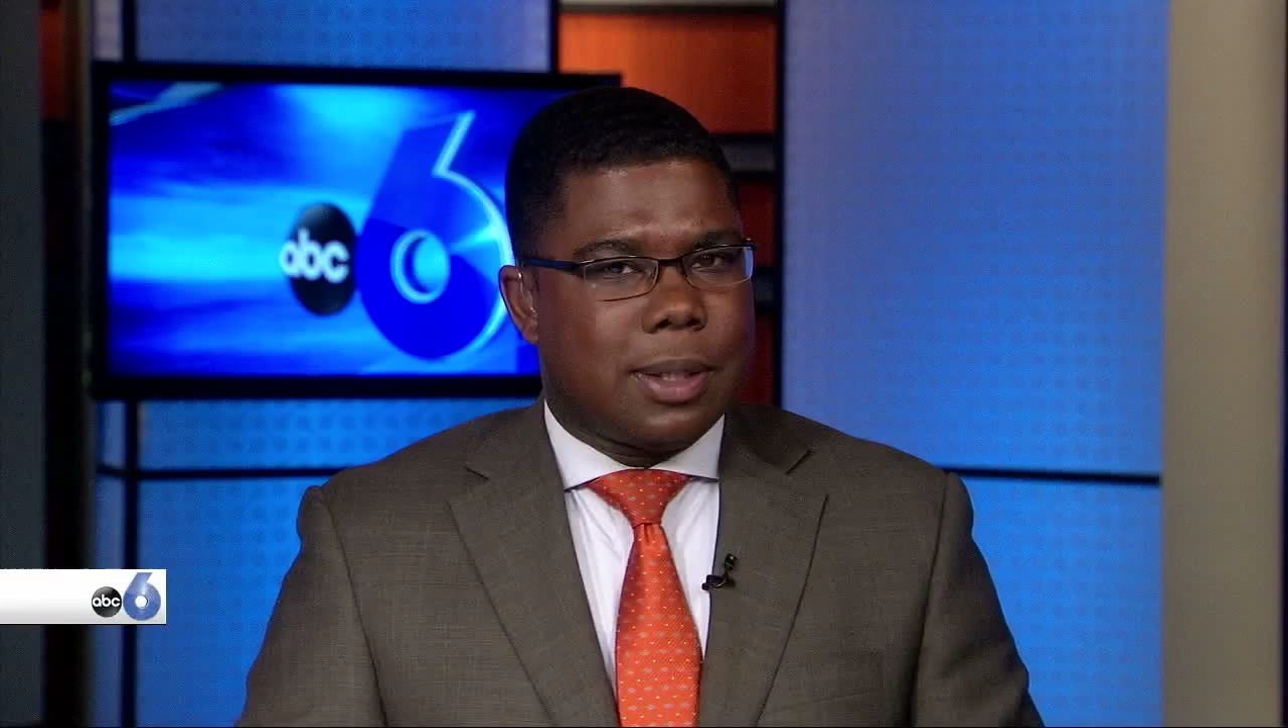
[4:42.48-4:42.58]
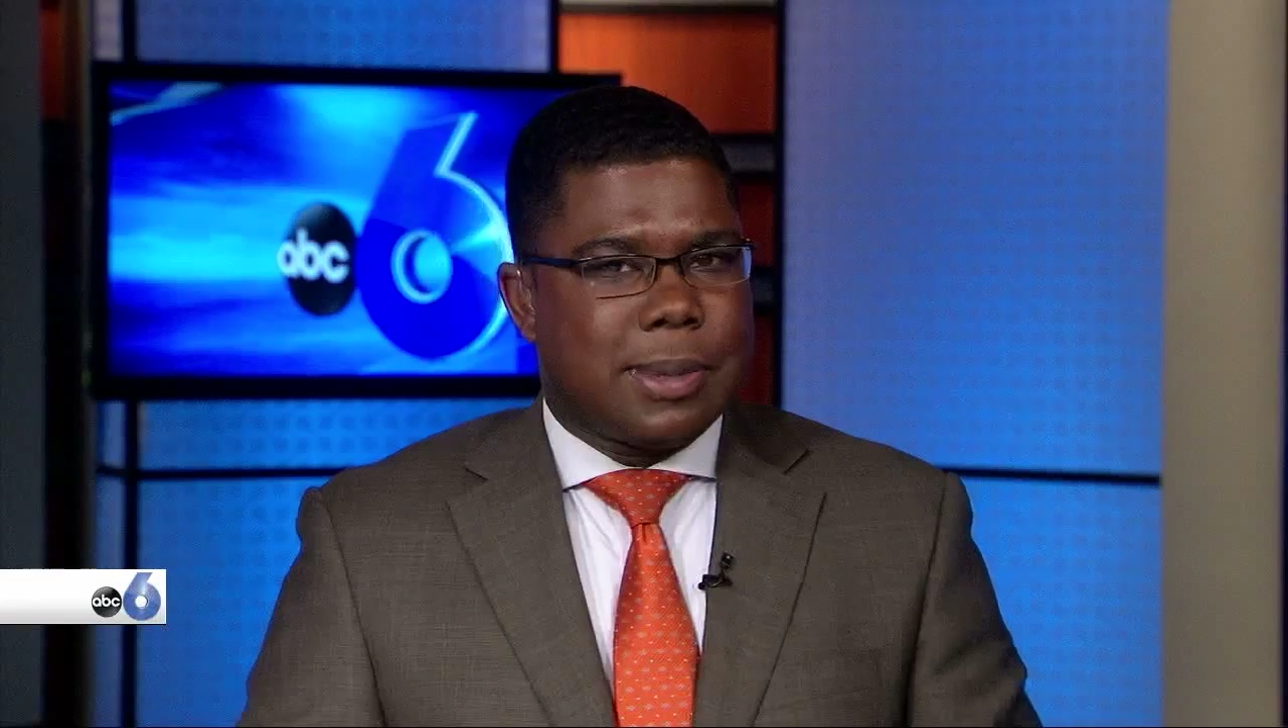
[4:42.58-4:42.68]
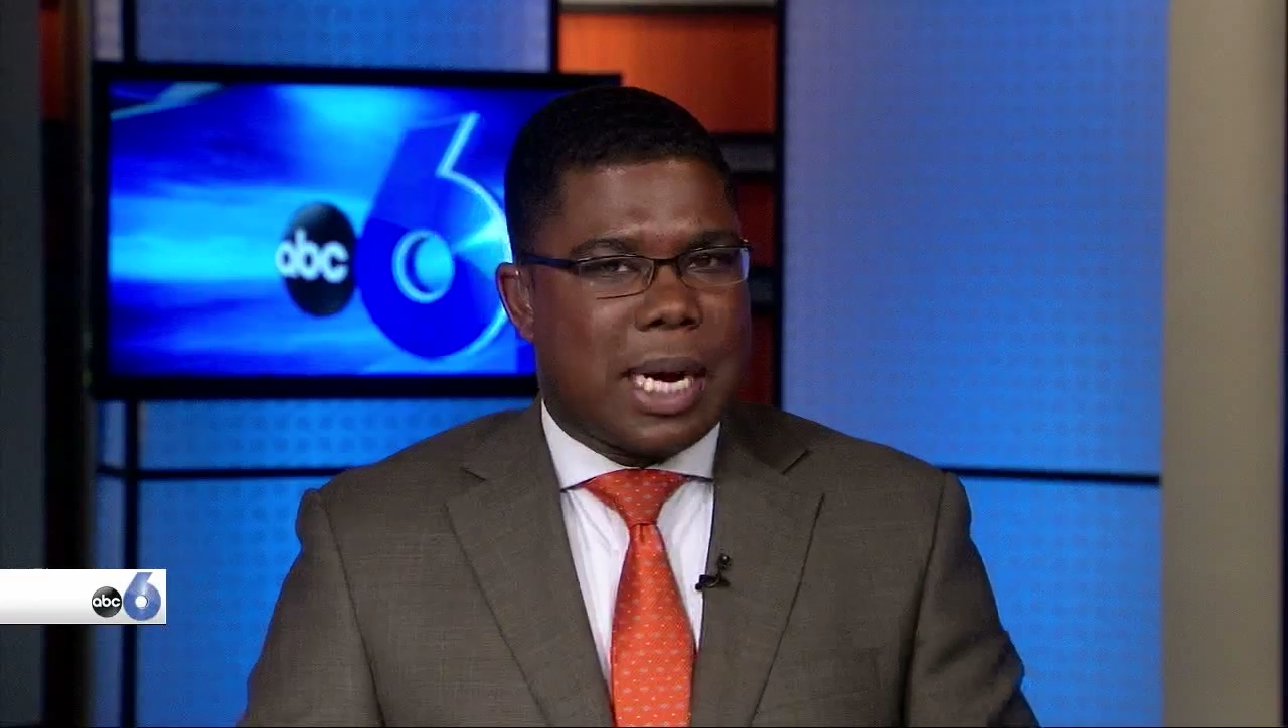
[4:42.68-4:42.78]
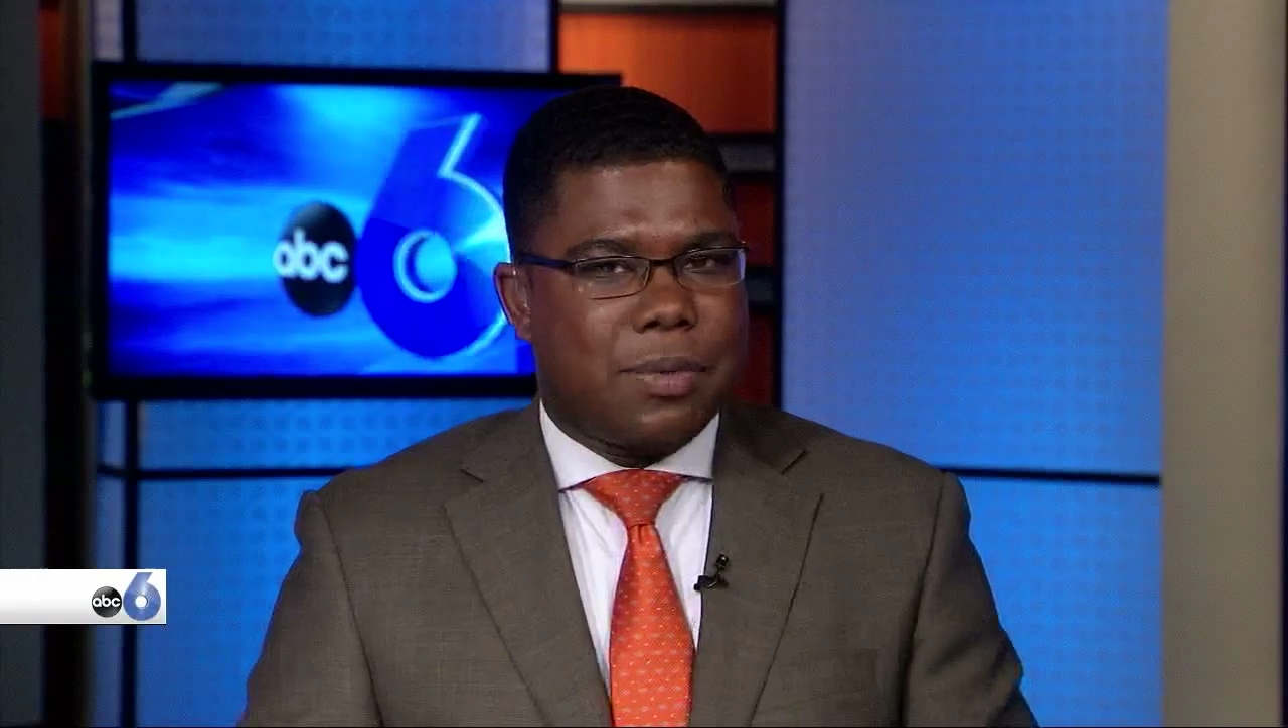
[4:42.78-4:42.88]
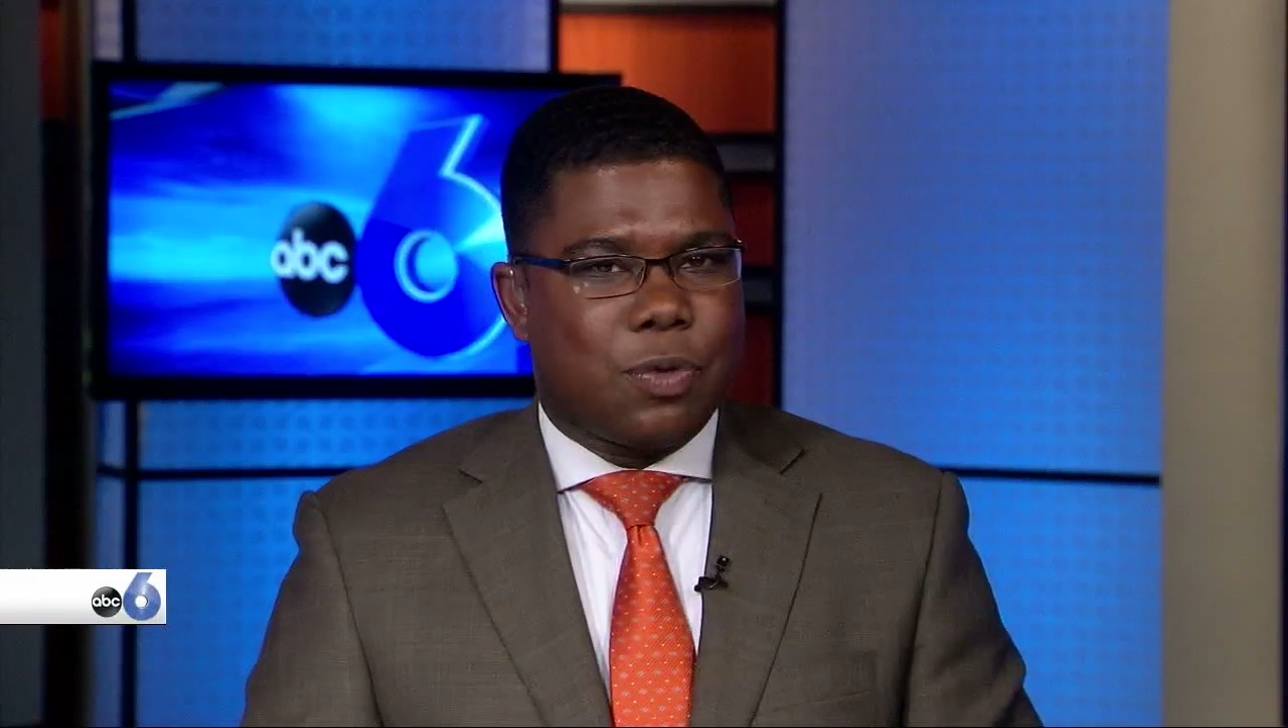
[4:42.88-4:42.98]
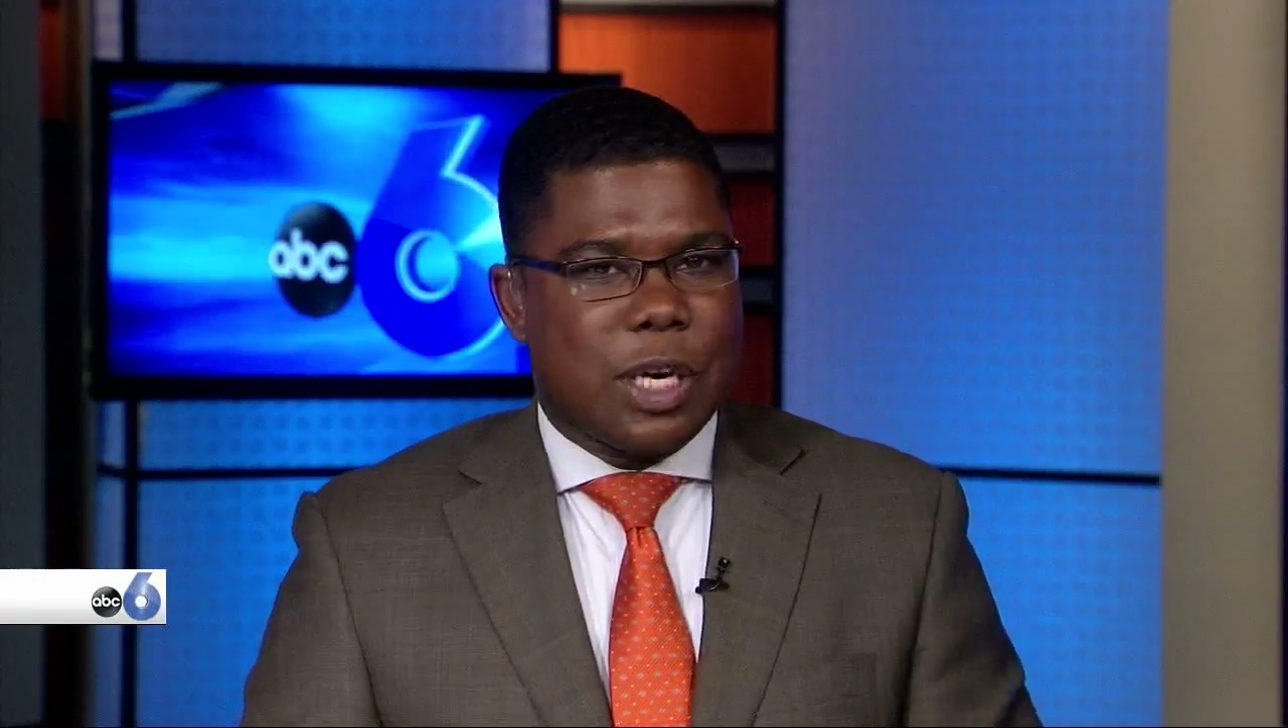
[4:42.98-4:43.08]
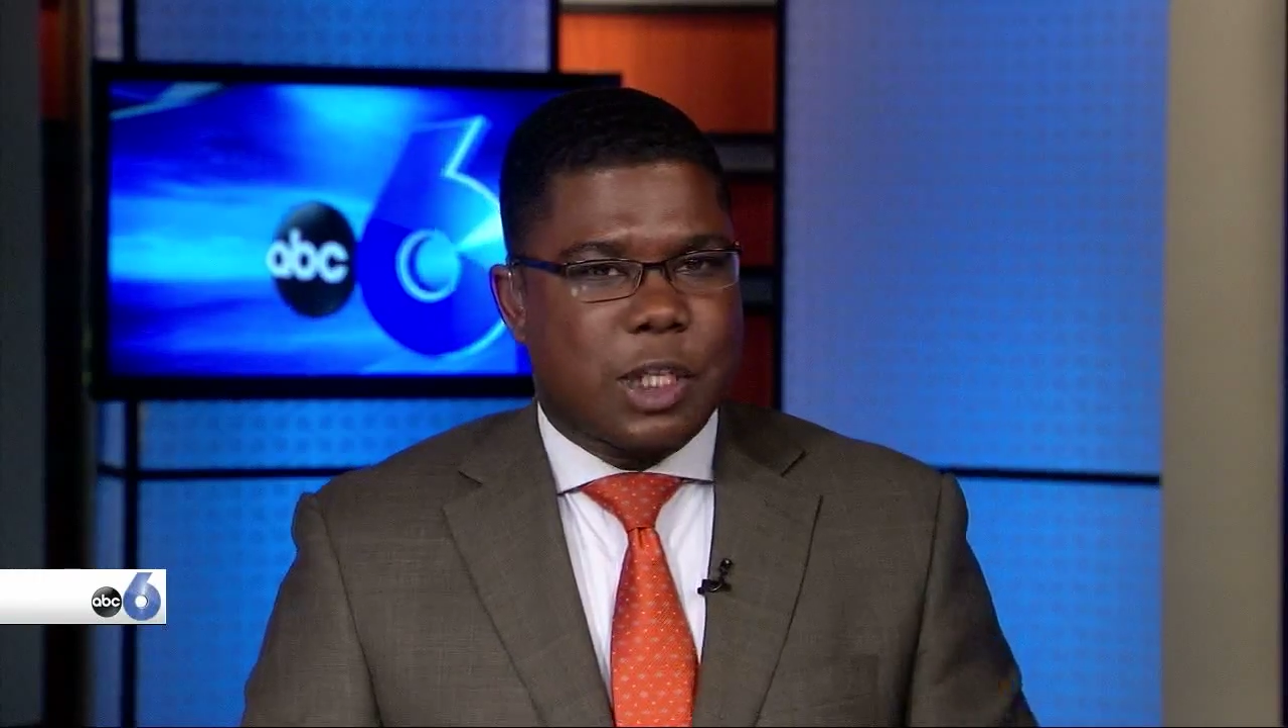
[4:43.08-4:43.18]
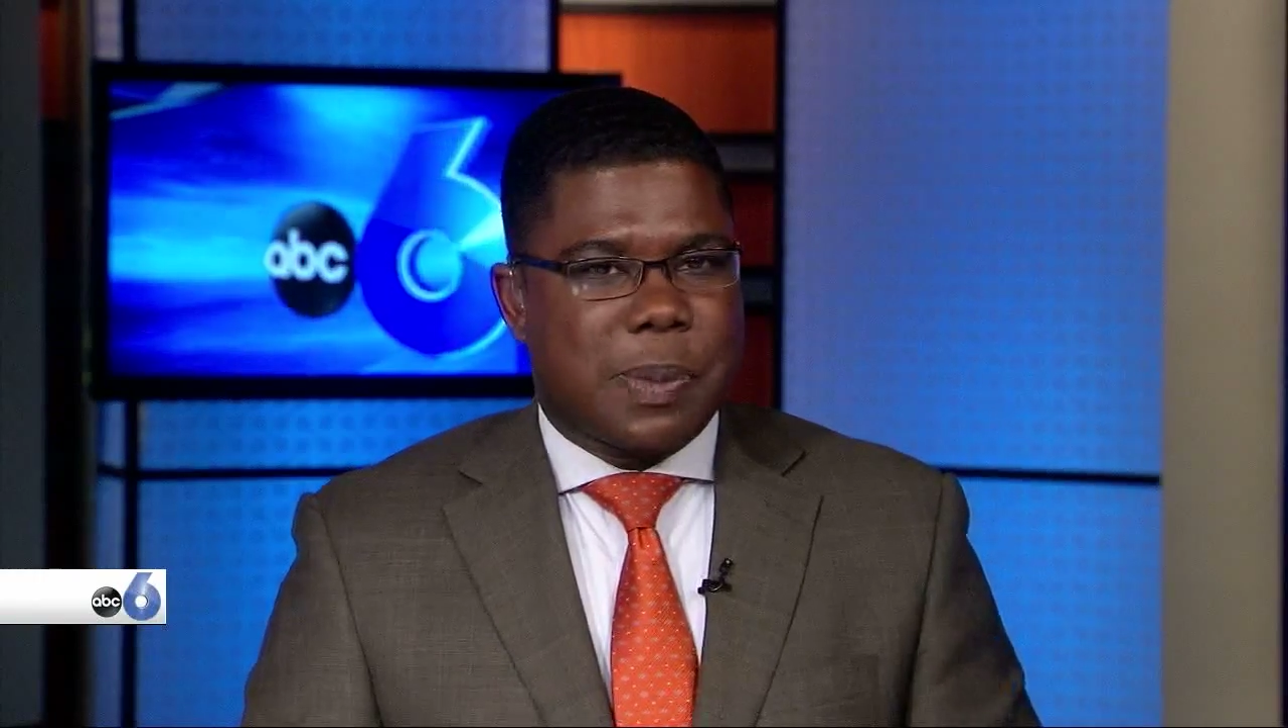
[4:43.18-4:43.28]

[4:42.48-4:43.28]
Now, the race